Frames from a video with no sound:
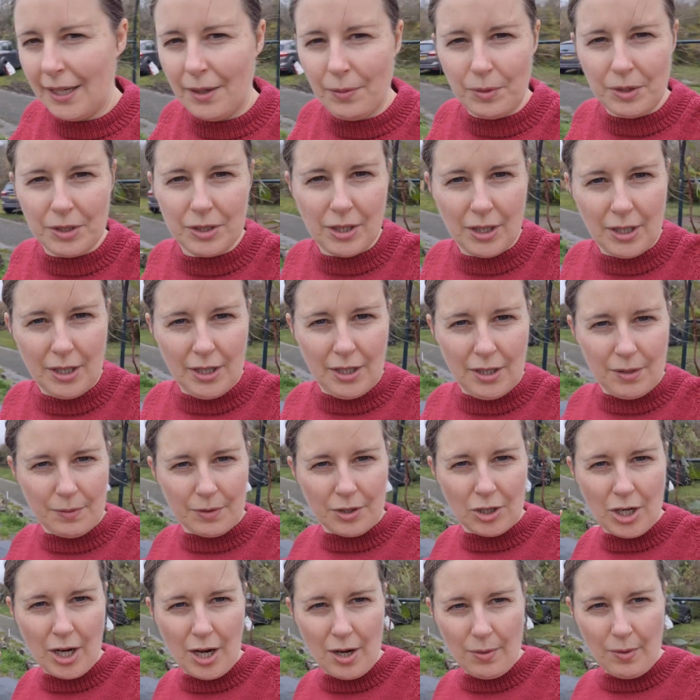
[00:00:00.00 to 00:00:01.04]
It would
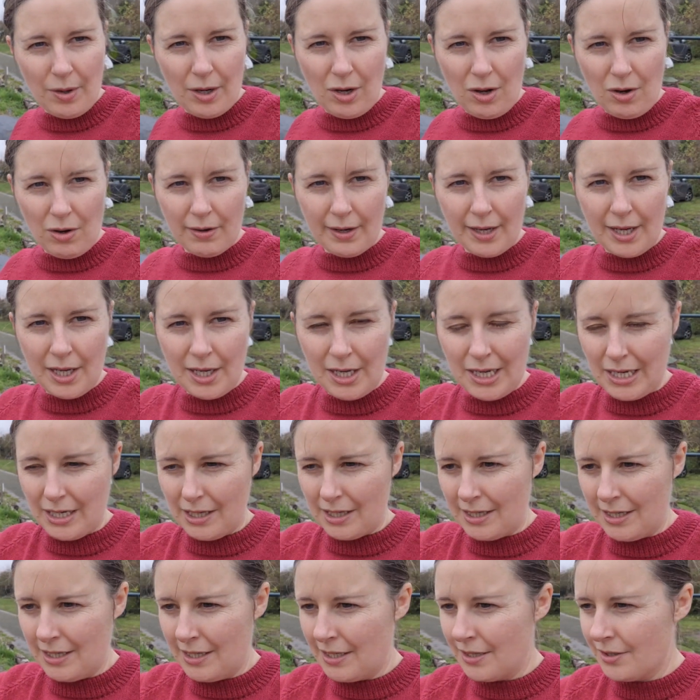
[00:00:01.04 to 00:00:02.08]
go along
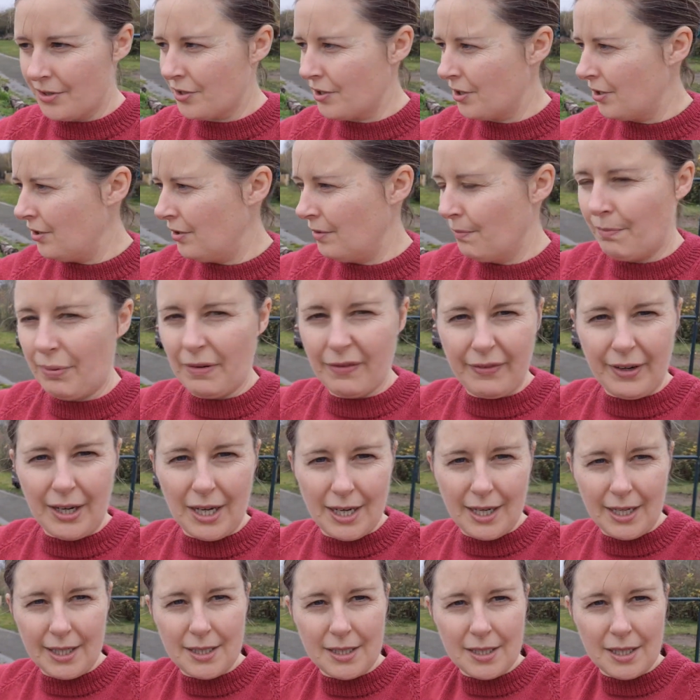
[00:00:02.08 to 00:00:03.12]
here to
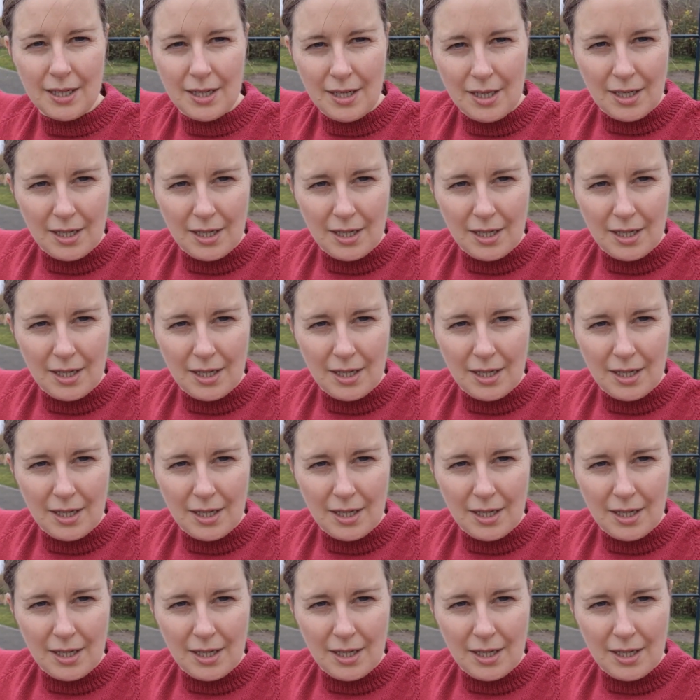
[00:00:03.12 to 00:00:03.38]
provide